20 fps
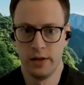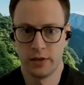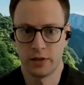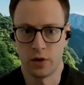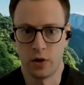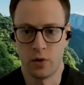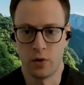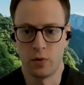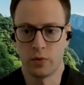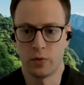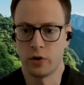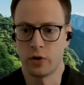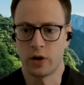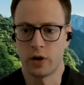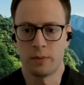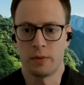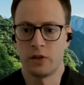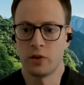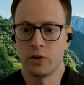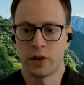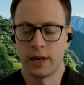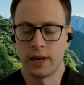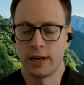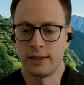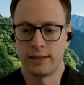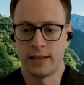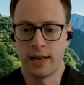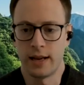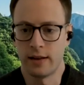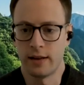So you're going to be looking
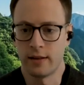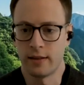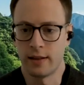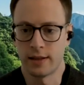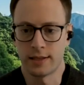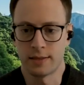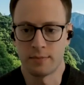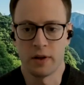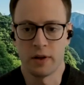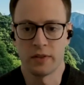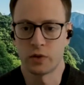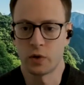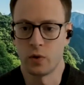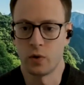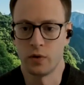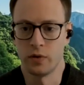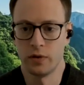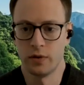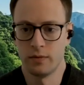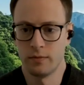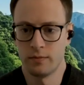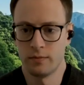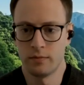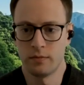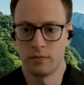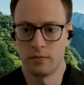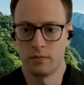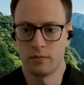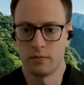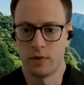at data that's months old,
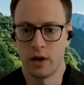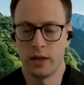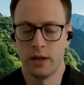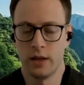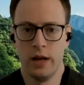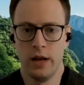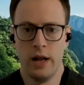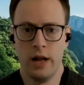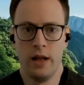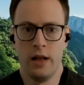right?